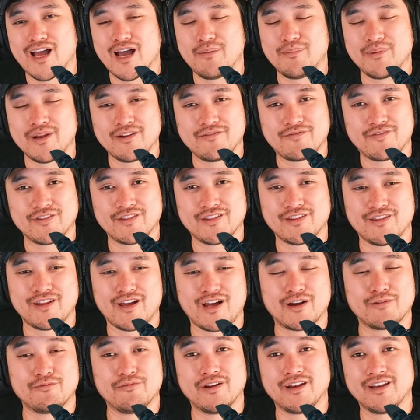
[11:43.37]
I'm in it for the
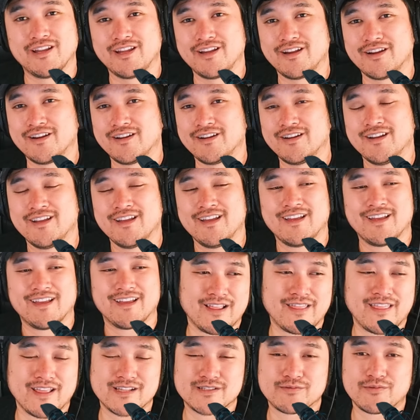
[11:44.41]
long run here.
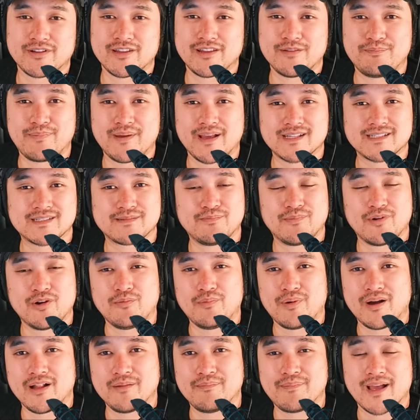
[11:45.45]
I think it's one of the best
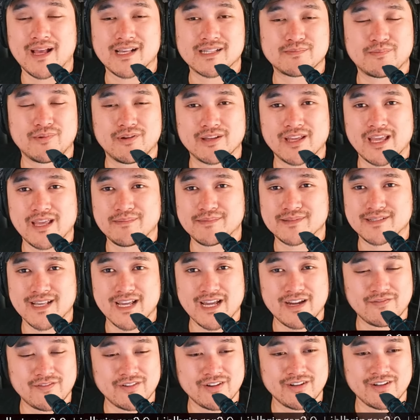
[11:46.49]
mobile basketball games
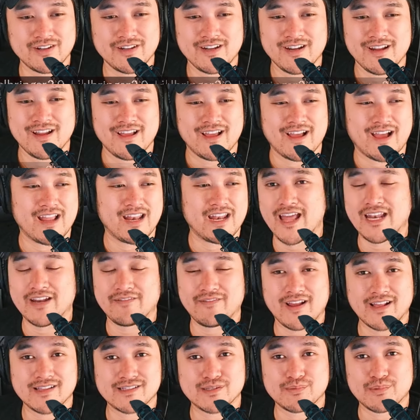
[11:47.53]
ever. I
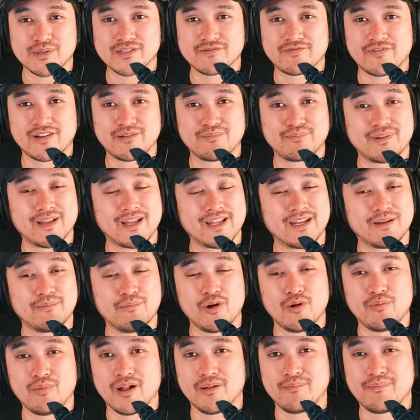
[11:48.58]
never had so much fun playing a
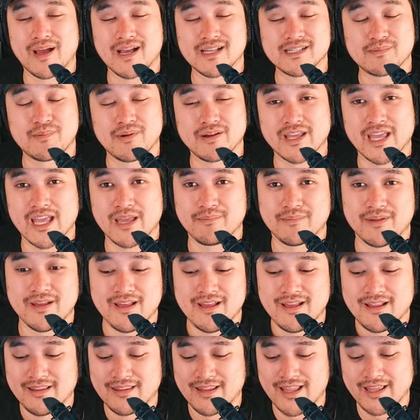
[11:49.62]
mobile basketball game
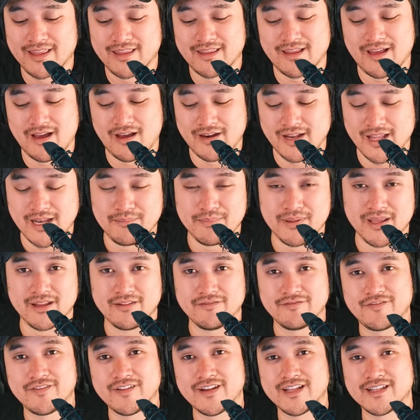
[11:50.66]
like on NBA
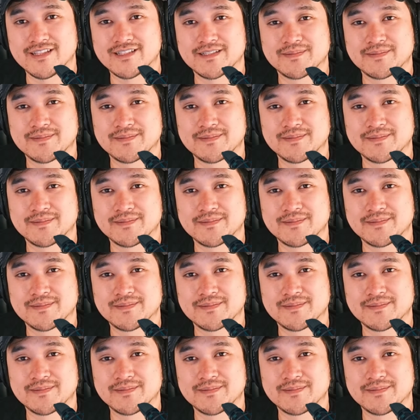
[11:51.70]
Infinite.